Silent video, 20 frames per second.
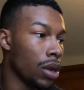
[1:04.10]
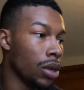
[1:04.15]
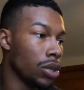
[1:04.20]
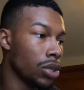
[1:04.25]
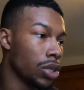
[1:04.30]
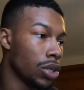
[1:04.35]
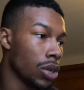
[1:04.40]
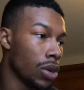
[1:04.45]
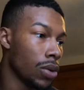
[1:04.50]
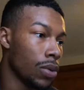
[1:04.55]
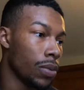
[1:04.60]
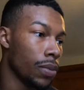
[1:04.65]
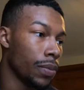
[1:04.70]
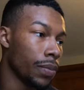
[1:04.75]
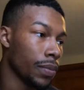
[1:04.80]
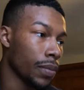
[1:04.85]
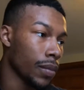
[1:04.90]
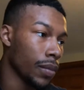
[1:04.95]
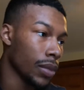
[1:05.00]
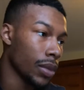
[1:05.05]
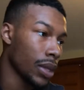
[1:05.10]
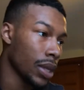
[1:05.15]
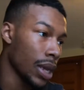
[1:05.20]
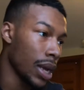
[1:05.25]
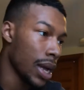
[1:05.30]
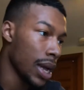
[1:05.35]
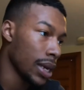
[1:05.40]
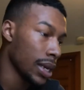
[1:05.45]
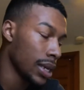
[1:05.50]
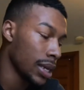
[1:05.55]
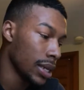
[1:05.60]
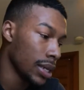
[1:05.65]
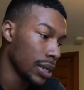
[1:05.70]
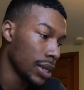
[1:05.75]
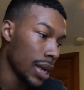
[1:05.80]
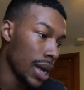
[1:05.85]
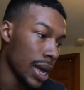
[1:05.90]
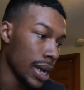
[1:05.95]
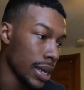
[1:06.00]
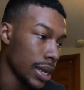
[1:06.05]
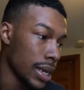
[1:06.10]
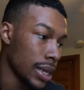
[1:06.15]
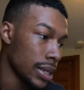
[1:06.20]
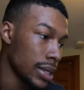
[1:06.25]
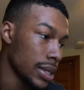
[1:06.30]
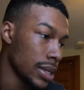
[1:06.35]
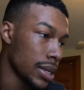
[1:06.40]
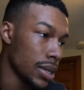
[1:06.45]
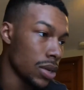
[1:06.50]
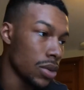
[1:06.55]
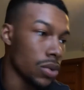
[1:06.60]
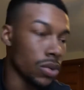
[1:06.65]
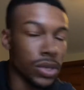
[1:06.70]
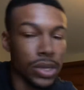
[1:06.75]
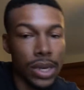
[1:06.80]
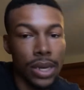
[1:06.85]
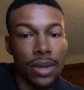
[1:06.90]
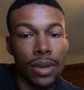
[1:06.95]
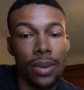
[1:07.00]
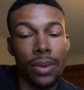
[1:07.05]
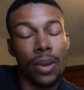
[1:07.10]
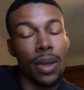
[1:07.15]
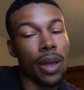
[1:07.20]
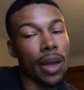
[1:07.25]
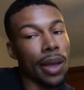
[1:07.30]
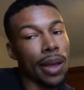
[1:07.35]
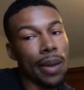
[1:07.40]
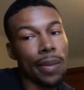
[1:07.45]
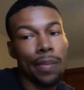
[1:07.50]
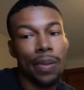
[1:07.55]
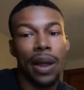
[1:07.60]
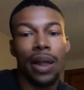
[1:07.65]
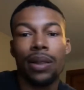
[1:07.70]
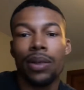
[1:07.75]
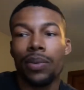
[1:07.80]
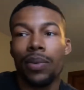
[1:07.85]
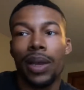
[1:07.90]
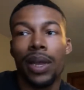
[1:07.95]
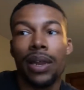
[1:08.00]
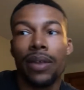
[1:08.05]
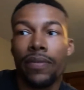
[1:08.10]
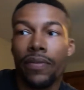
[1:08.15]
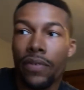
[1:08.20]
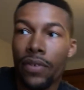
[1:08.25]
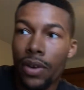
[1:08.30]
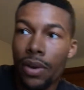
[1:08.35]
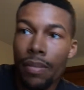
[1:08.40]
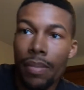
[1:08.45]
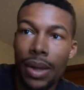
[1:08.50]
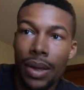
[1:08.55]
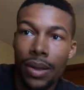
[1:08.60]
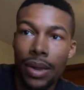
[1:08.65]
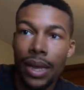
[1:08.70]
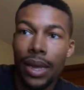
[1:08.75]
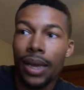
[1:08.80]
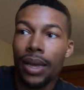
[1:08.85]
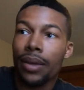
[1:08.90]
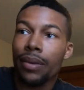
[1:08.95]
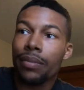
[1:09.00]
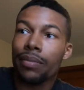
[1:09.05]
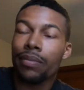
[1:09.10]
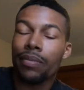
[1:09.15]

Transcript: So I get to the hotel, probably waiting for about like